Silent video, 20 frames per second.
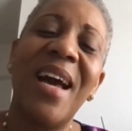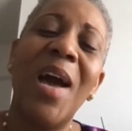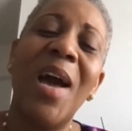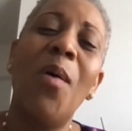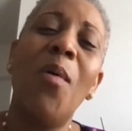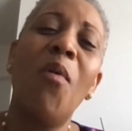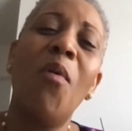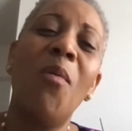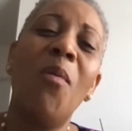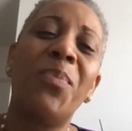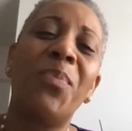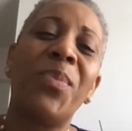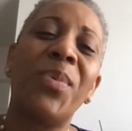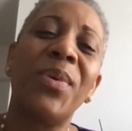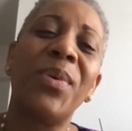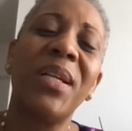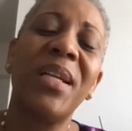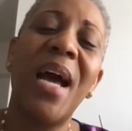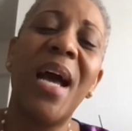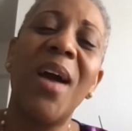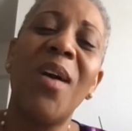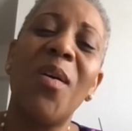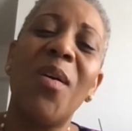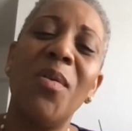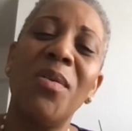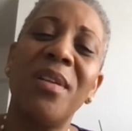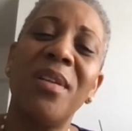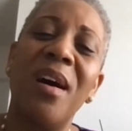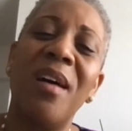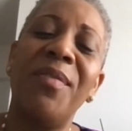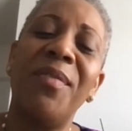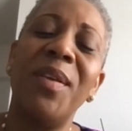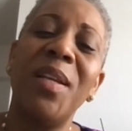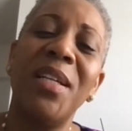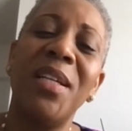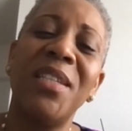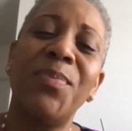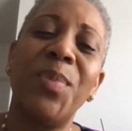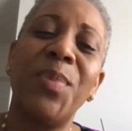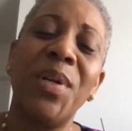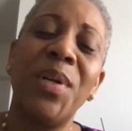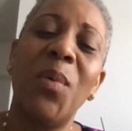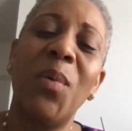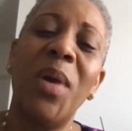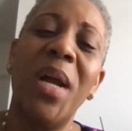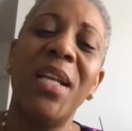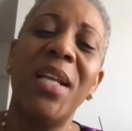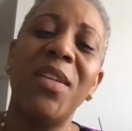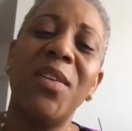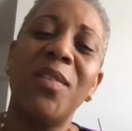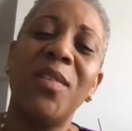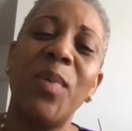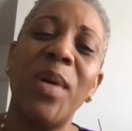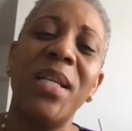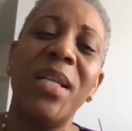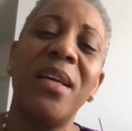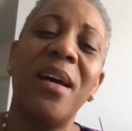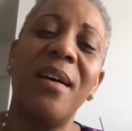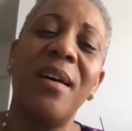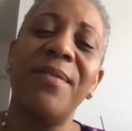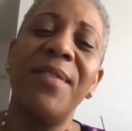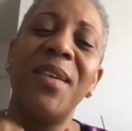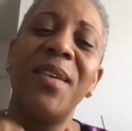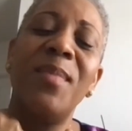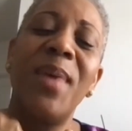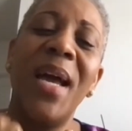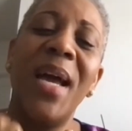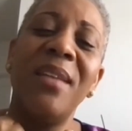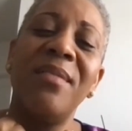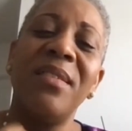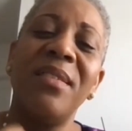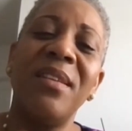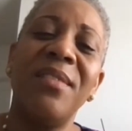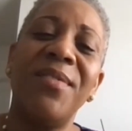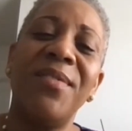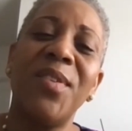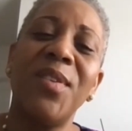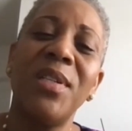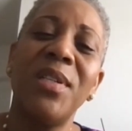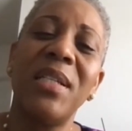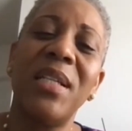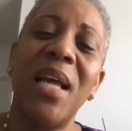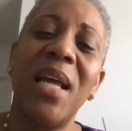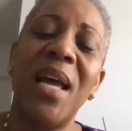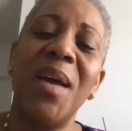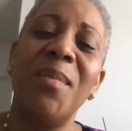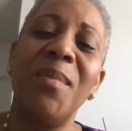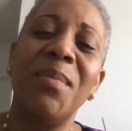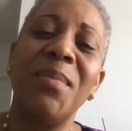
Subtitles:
I hope that goes off in your spirit the way it just went off in mind for the first time.